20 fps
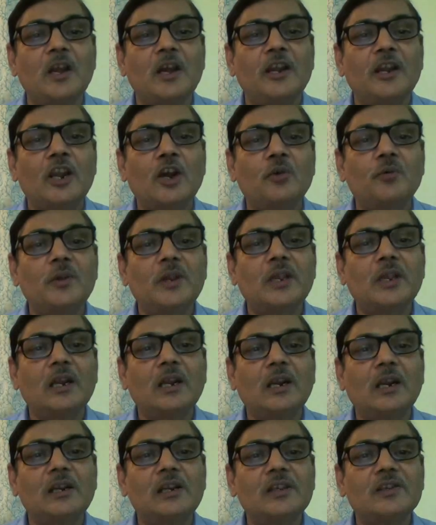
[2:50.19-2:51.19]
Now we can
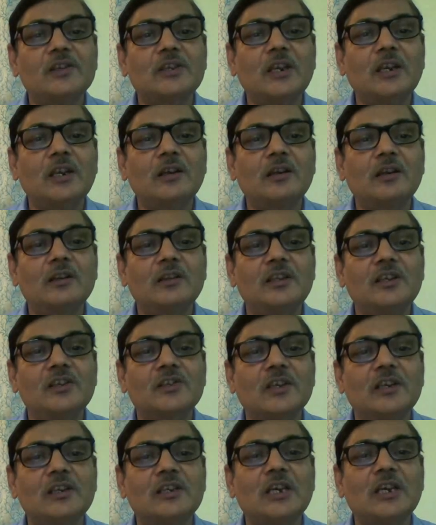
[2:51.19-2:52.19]
understand this
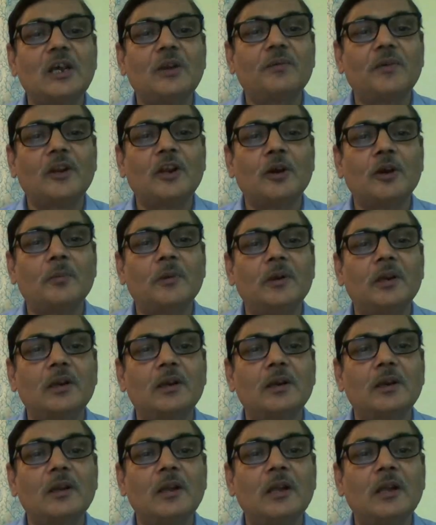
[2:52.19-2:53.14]
entire phenomenon